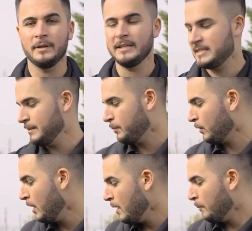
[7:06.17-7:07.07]
with a
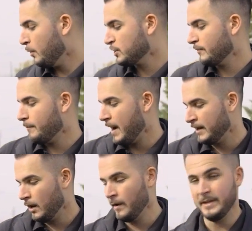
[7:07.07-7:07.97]
simple push of a
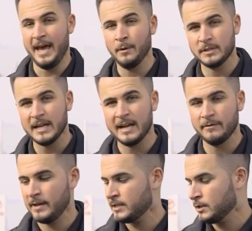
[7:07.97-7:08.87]
button on the outside
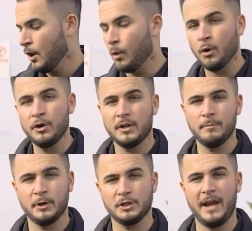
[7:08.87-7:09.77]
of this, or you
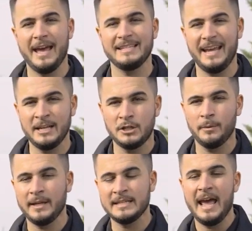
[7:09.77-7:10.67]
can put your hand
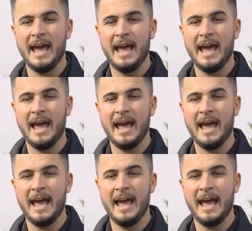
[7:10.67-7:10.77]
into it,